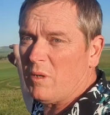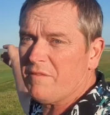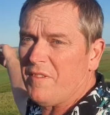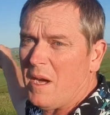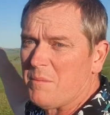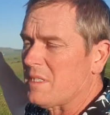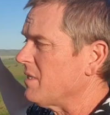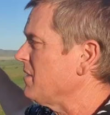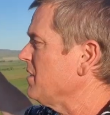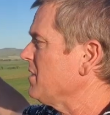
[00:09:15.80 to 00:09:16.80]
some wind farms
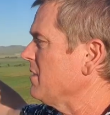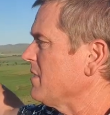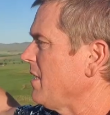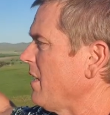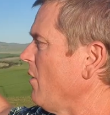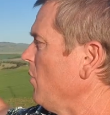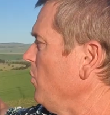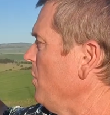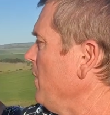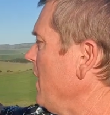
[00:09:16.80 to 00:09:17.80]
in the distance. They're going
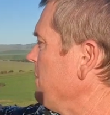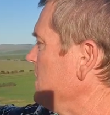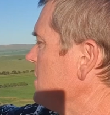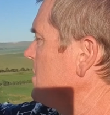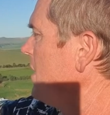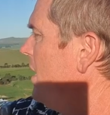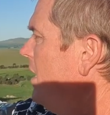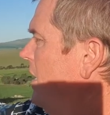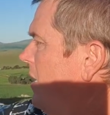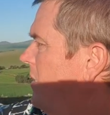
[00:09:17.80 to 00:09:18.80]
all the way up this,
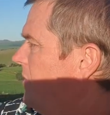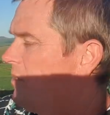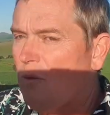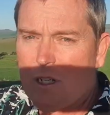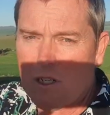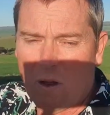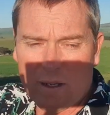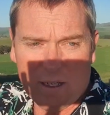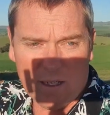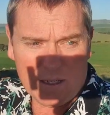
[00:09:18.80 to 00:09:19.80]
uh, this ridge
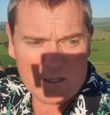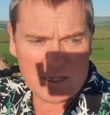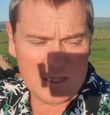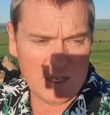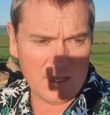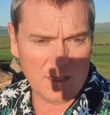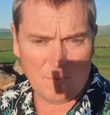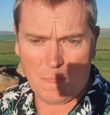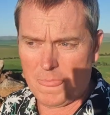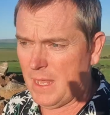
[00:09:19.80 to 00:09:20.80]
line that you can see here.
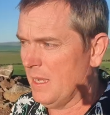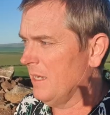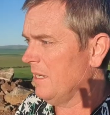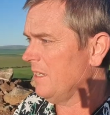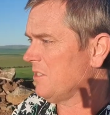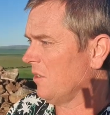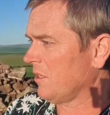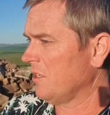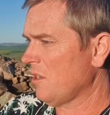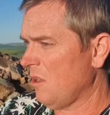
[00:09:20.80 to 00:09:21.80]
He's
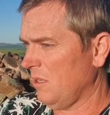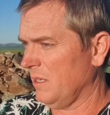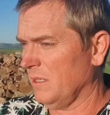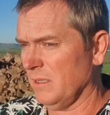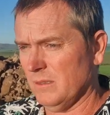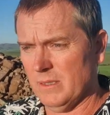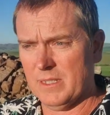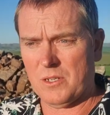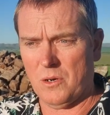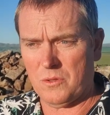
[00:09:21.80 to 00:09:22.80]
got canola,
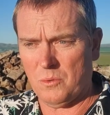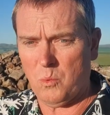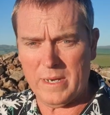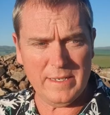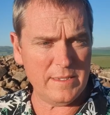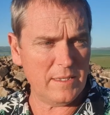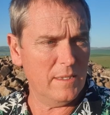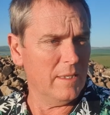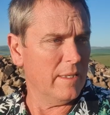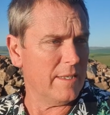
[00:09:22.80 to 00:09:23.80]
he's got the wheat,
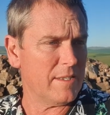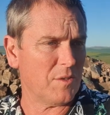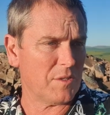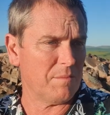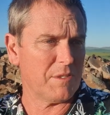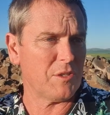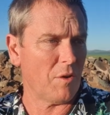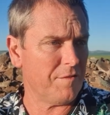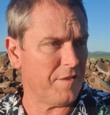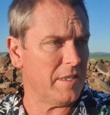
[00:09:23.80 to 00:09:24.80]
he's got some
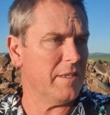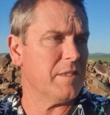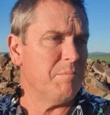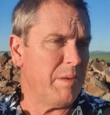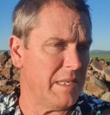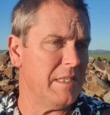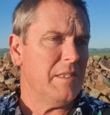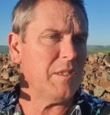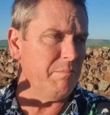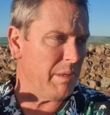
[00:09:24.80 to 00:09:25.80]
stock feed, some
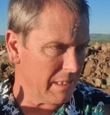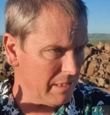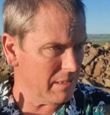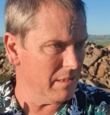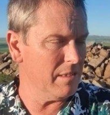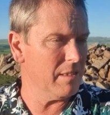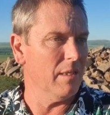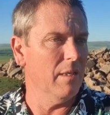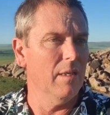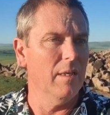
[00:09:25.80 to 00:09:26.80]
peas, some beans,
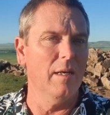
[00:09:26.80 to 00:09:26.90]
